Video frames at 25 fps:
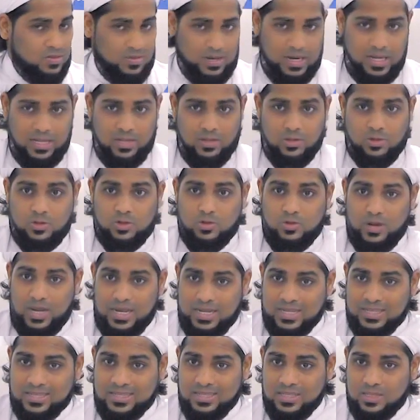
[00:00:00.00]
right, you
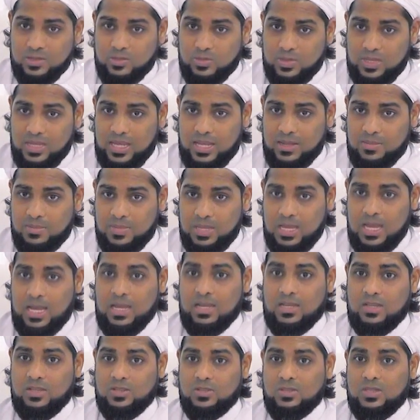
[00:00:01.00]
try to sit with the Anbiya
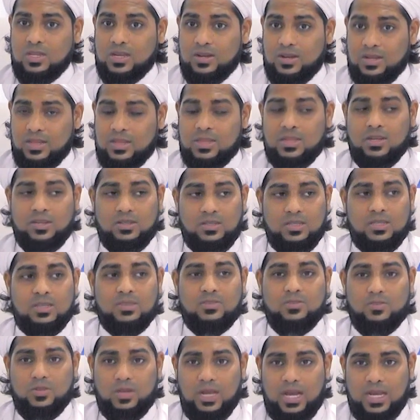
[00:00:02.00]
because they're there to
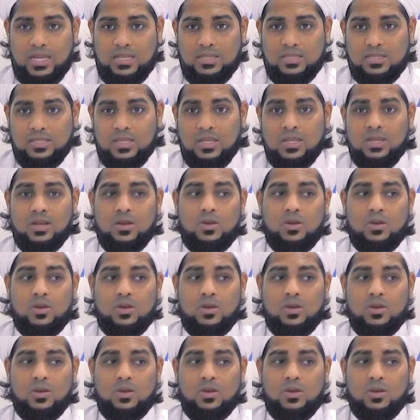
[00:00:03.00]
give you guidance.